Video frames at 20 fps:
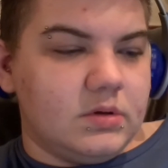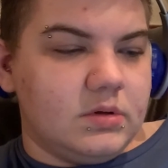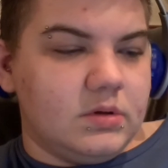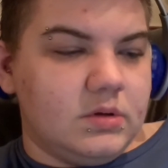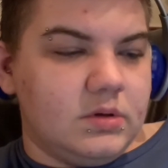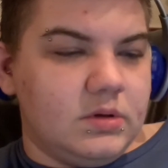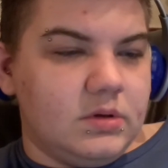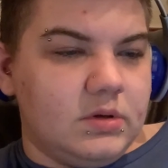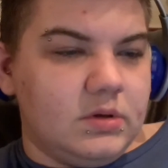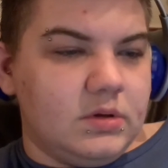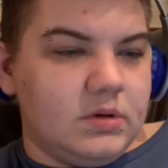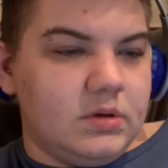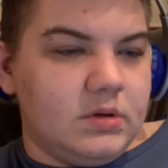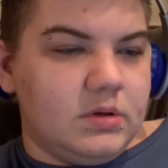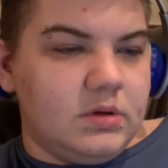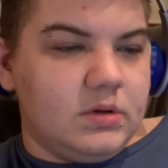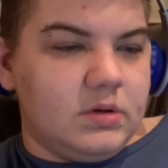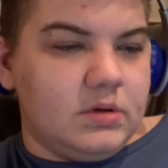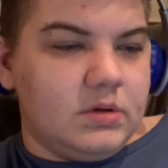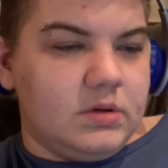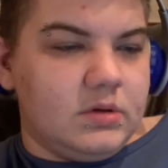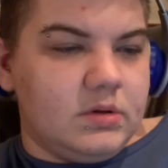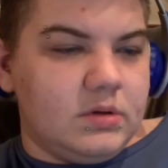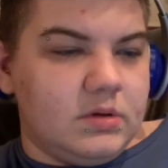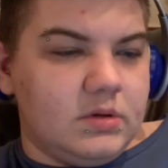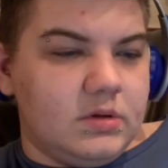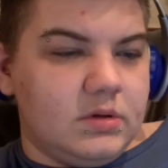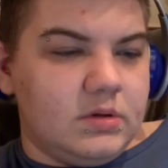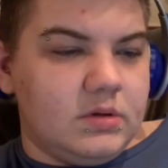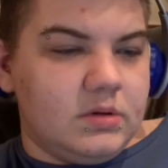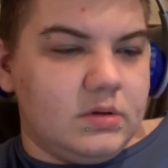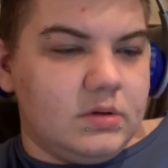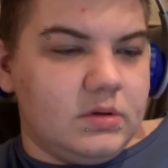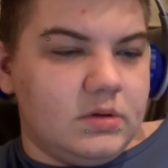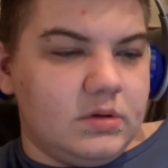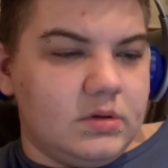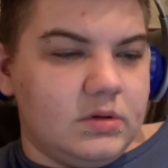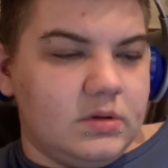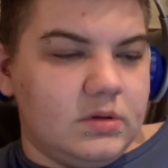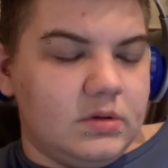
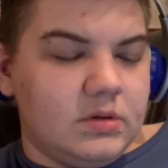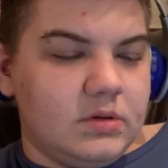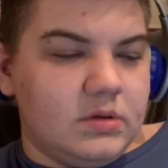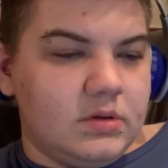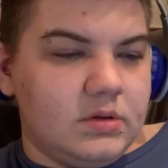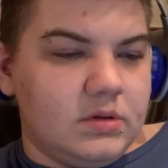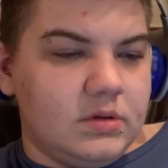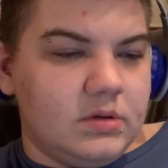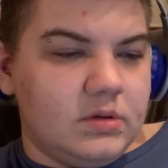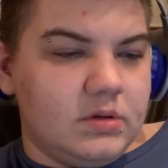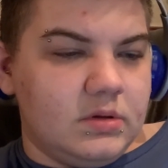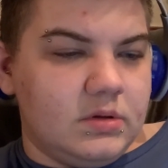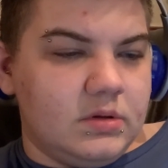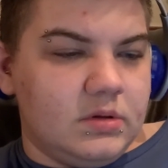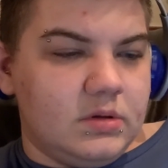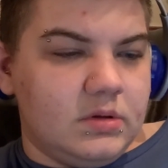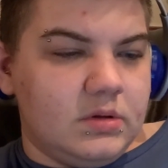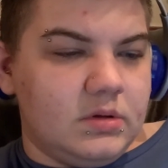[no speech]